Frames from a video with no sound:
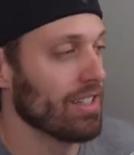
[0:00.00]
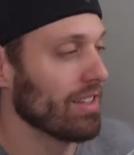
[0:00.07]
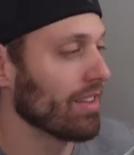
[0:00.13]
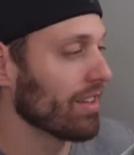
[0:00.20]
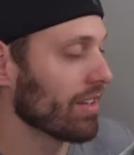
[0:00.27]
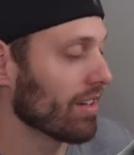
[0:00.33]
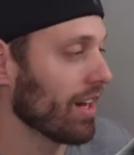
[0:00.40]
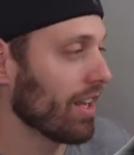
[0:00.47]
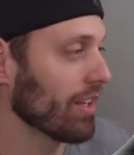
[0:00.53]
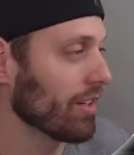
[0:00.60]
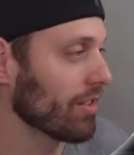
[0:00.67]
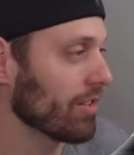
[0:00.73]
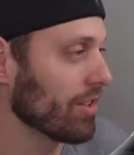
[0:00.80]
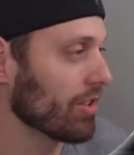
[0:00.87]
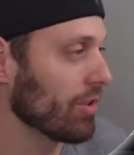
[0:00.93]
the
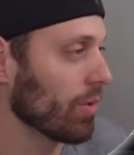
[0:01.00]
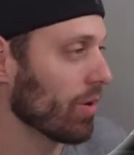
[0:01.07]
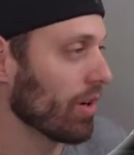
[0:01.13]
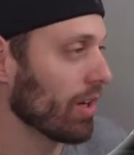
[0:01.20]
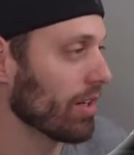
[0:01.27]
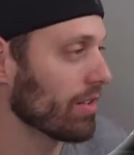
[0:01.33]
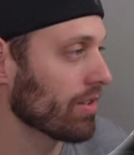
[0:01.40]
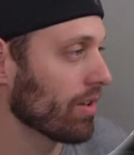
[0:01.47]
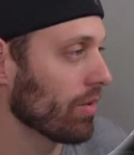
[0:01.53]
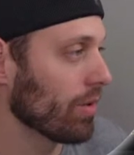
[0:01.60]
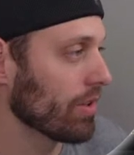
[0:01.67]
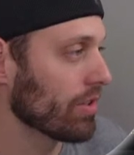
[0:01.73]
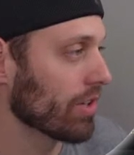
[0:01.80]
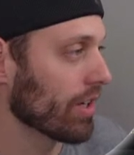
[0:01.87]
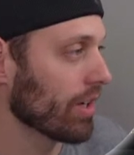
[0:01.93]
colors that you want. So
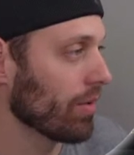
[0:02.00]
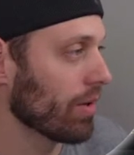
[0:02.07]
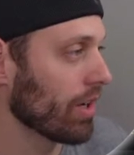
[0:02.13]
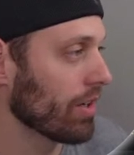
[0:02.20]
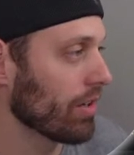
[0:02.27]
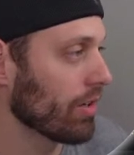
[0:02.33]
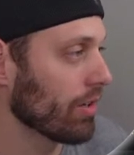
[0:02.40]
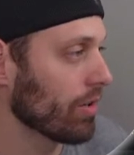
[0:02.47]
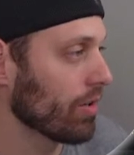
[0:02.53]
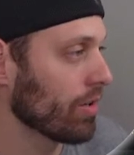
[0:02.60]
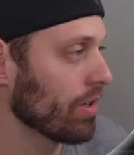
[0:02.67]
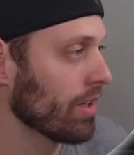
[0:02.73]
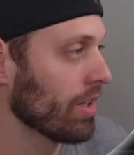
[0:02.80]
what you're going to want to do